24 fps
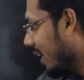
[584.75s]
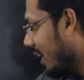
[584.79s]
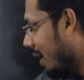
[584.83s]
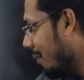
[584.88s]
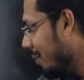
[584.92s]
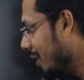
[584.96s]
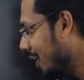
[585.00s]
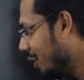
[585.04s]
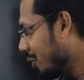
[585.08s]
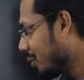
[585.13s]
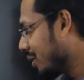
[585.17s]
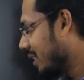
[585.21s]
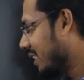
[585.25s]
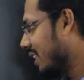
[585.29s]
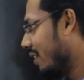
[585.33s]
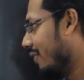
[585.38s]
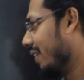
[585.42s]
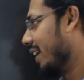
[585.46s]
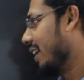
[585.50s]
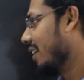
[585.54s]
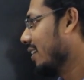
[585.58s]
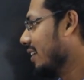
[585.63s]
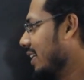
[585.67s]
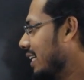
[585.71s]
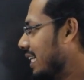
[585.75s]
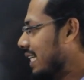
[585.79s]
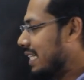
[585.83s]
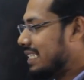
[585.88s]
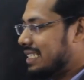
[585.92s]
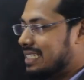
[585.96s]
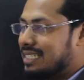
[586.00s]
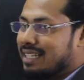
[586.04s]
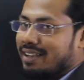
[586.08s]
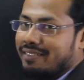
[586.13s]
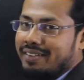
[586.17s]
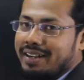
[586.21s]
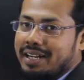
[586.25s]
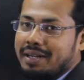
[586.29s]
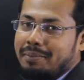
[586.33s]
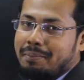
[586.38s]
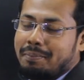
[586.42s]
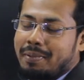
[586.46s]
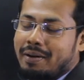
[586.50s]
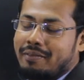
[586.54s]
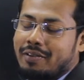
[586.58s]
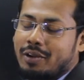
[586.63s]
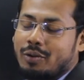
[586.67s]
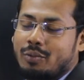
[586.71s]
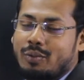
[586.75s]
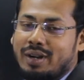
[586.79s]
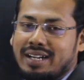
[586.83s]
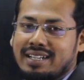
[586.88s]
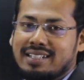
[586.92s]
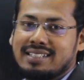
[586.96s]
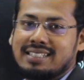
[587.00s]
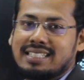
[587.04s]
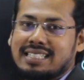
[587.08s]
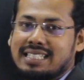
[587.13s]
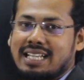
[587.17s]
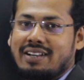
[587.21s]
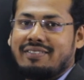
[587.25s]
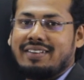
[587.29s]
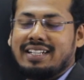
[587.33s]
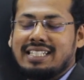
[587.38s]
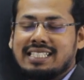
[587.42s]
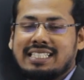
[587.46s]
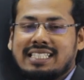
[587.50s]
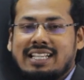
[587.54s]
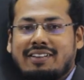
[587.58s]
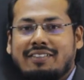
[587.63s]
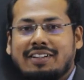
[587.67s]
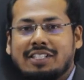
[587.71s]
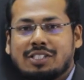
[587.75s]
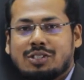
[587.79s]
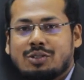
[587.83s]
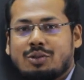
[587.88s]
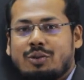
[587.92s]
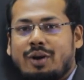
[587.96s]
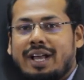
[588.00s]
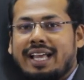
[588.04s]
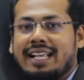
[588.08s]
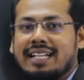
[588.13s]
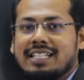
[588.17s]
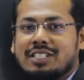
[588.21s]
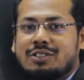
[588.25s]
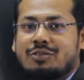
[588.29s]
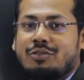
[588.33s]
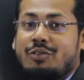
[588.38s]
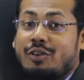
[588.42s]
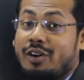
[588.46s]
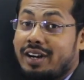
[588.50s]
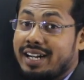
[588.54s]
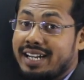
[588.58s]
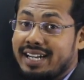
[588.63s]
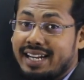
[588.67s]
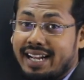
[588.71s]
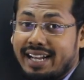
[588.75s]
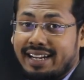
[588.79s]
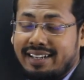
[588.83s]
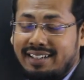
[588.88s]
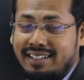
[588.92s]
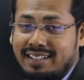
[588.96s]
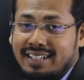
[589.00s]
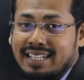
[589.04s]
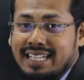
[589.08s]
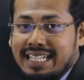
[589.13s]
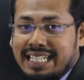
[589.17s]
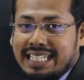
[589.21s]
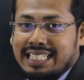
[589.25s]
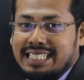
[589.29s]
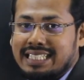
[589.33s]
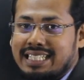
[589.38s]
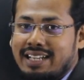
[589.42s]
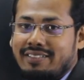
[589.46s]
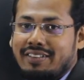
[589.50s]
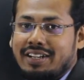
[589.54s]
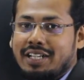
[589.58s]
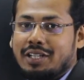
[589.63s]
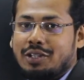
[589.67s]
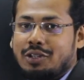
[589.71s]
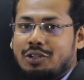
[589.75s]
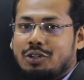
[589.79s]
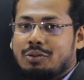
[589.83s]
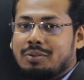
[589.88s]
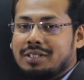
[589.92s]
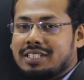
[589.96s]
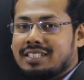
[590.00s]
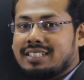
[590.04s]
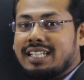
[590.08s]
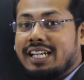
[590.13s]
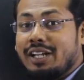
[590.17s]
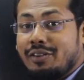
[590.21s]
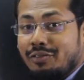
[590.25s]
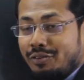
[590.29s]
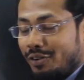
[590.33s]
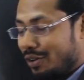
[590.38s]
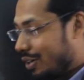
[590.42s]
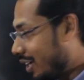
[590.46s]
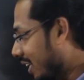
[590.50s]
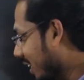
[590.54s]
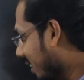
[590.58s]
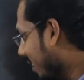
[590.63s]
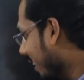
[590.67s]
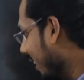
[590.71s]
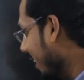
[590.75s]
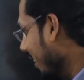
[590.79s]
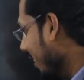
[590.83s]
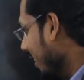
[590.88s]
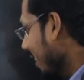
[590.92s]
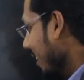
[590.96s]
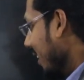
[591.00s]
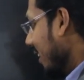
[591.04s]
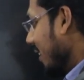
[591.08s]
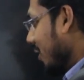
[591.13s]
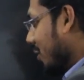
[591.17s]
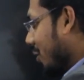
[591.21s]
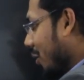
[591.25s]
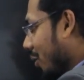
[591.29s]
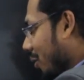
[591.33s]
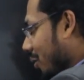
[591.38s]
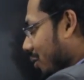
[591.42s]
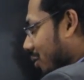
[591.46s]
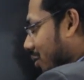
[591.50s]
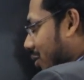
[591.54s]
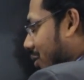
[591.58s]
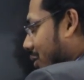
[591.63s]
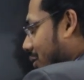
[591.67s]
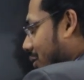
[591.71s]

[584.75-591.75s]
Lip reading: Coming to 7, 7 power 1 is 7, 7 square is 49, 7 cube is 343. So